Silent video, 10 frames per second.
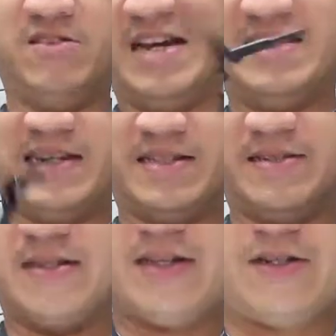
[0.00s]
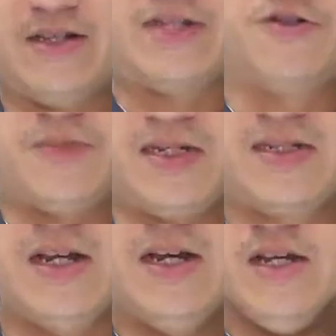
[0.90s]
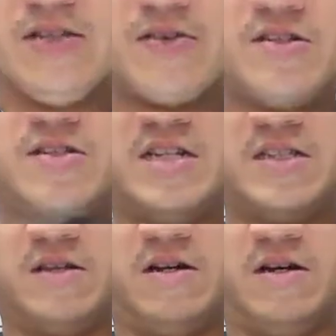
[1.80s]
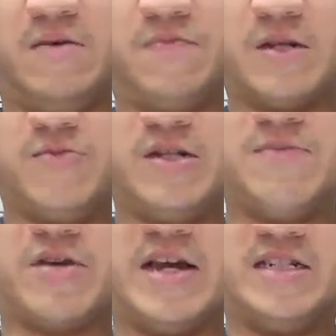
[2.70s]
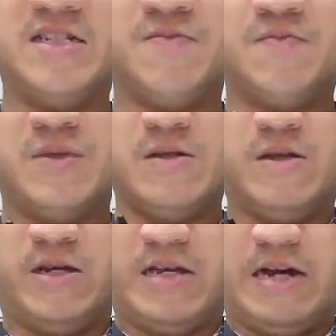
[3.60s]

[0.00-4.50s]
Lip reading: exactly a Lego piece. So I'm going to just put them together. Yeah.